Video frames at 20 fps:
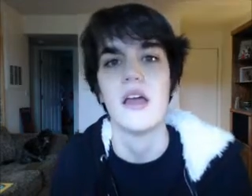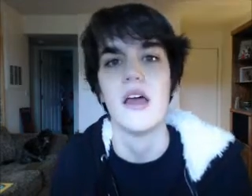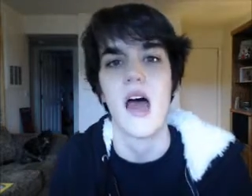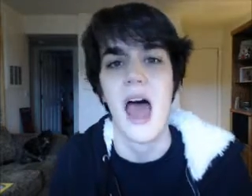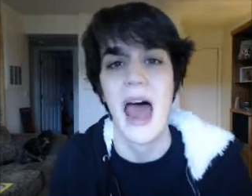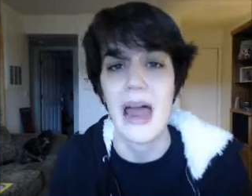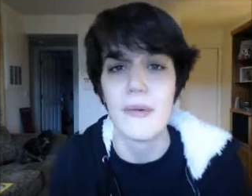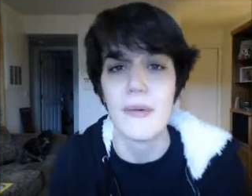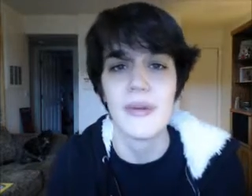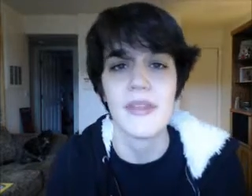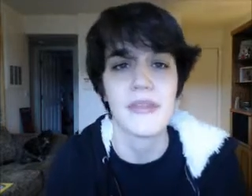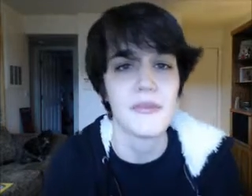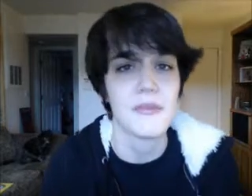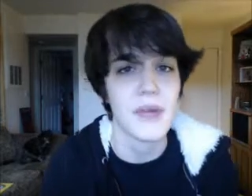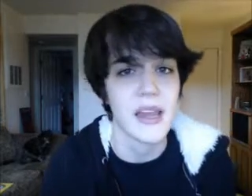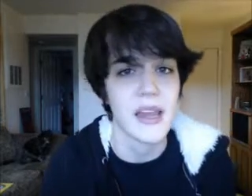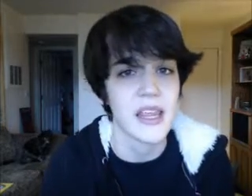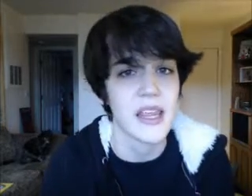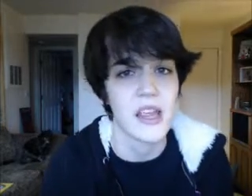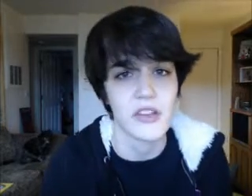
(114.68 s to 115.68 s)
I went through
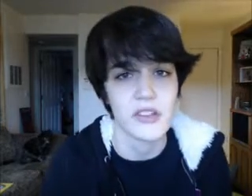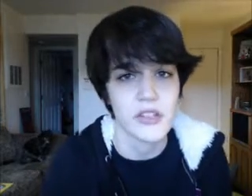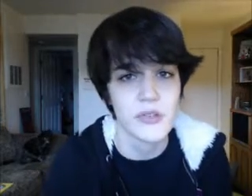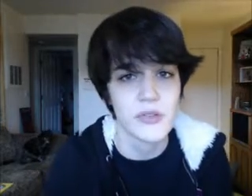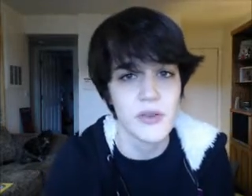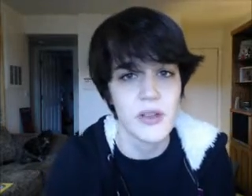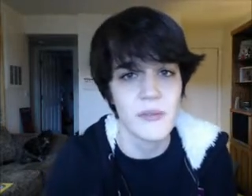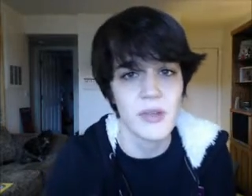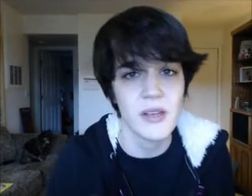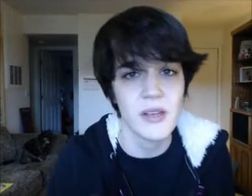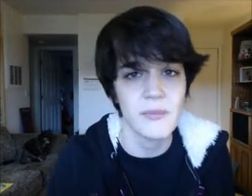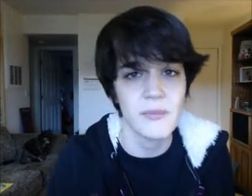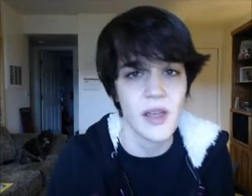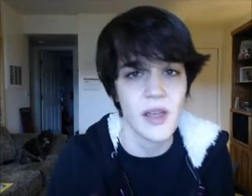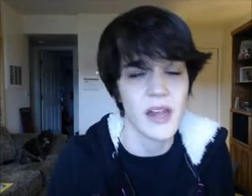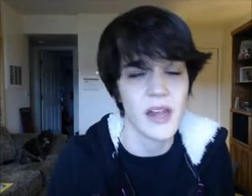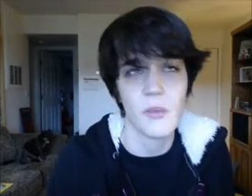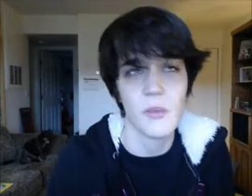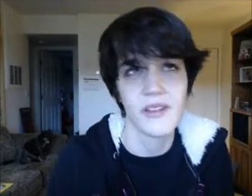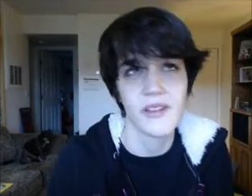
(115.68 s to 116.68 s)
radiation treatment,
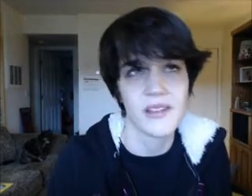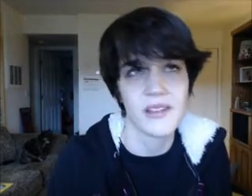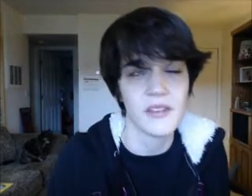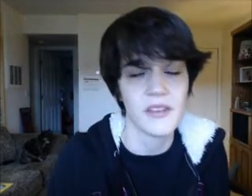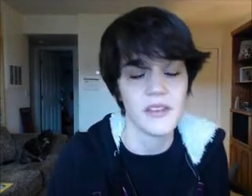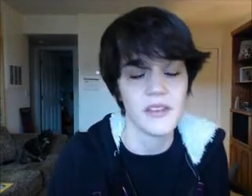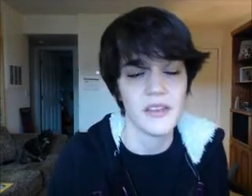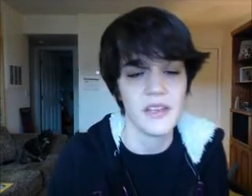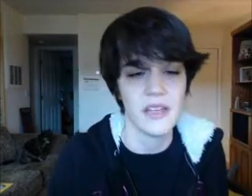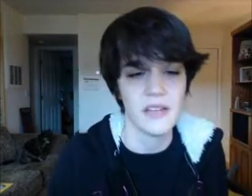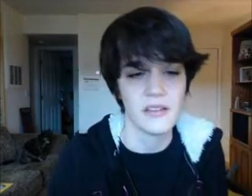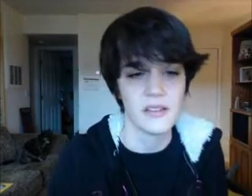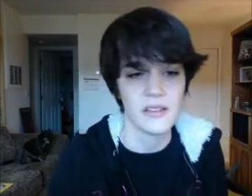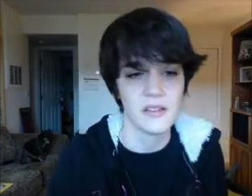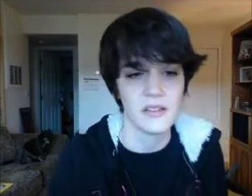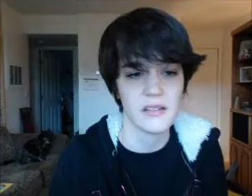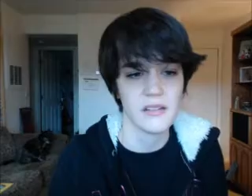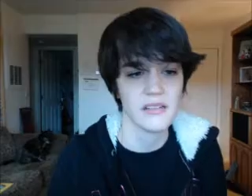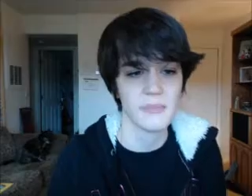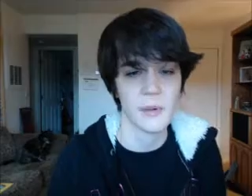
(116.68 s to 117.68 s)
and it wasn't the neat,
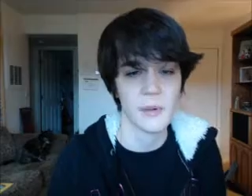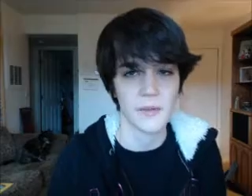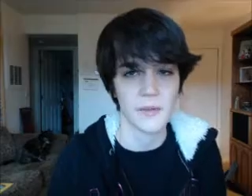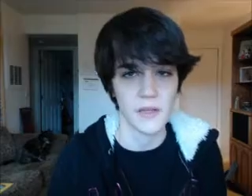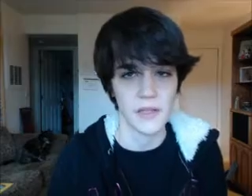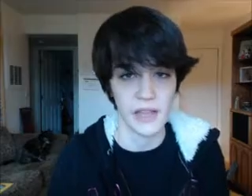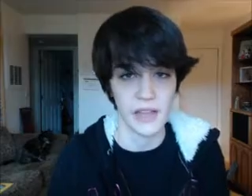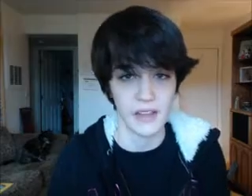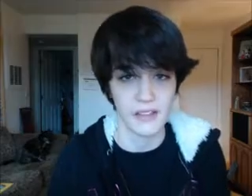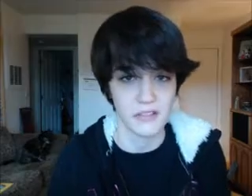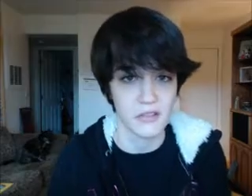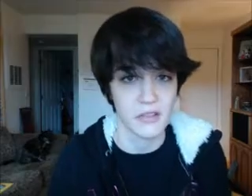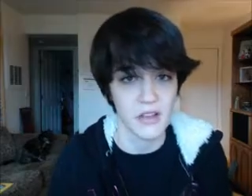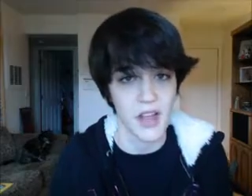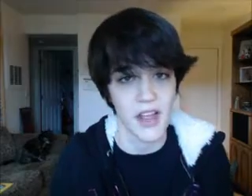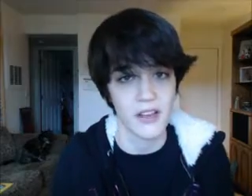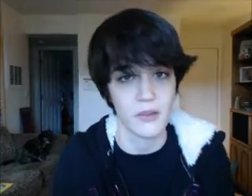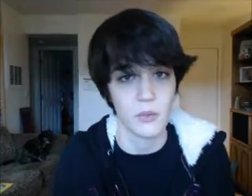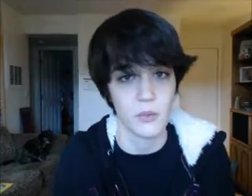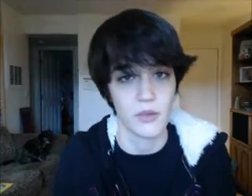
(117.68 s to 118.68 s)
spiffy laser
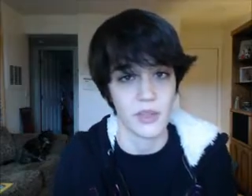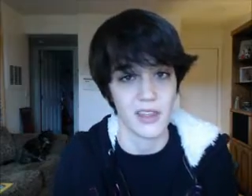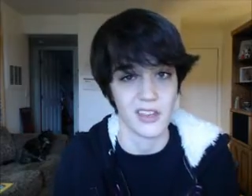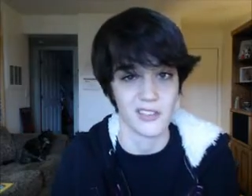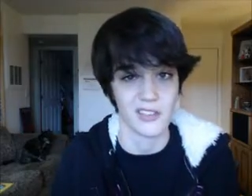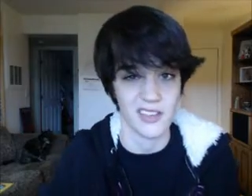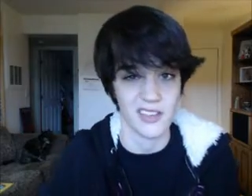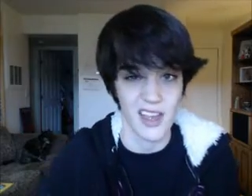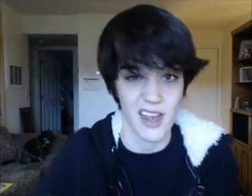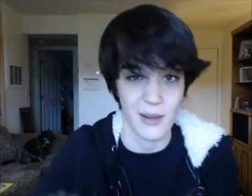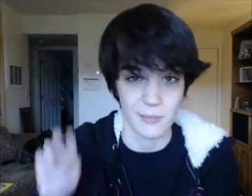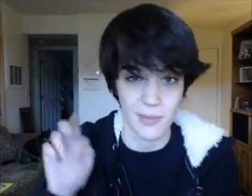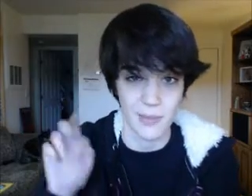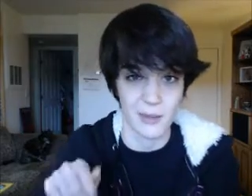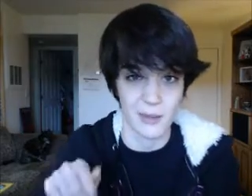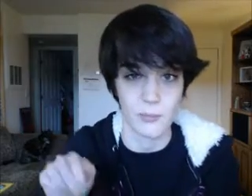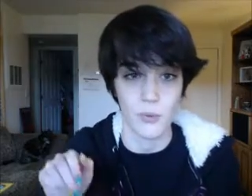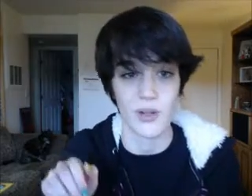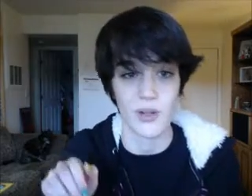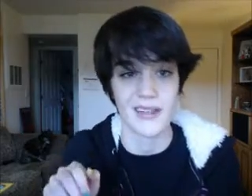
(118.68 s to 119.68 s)
kind where they can just kind of
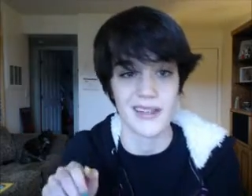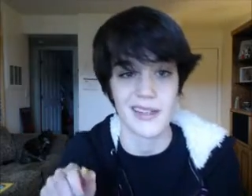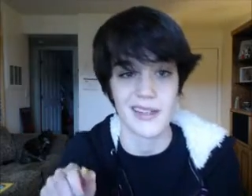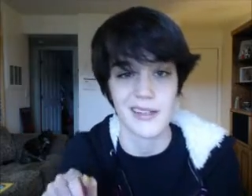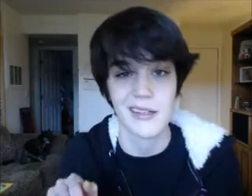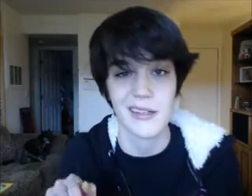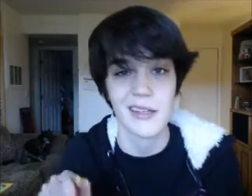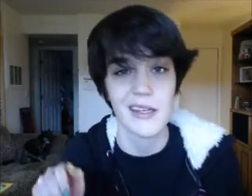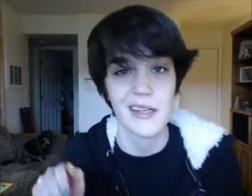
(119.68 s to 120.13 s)
pinpoint it.